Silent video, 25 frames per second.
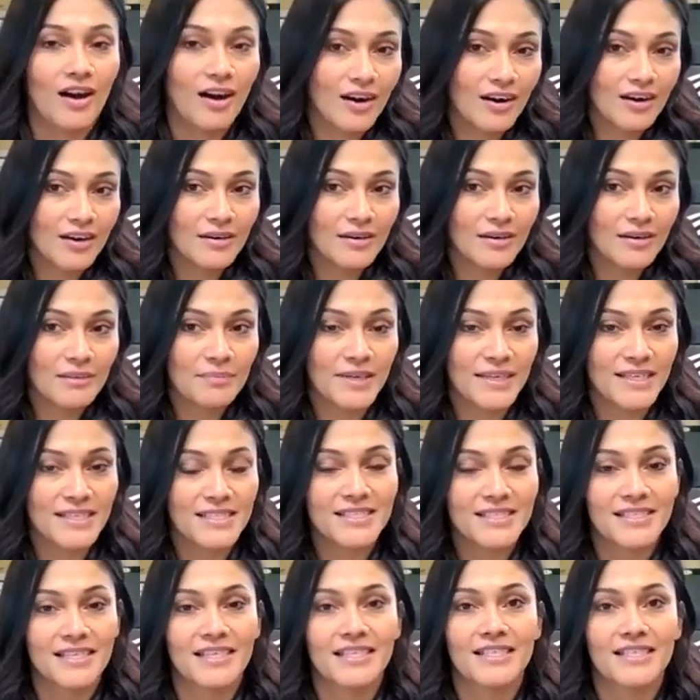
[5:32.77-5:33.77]
Our
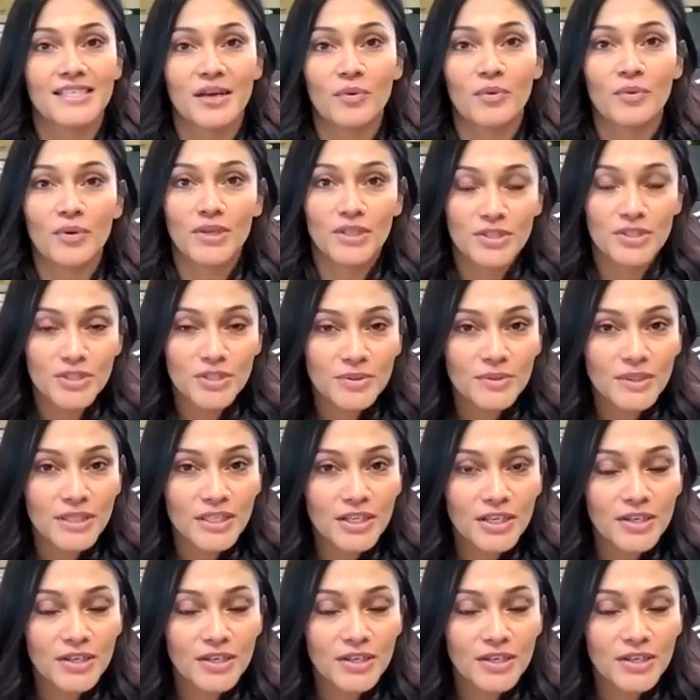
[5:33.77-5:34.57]
biggest thing is that we do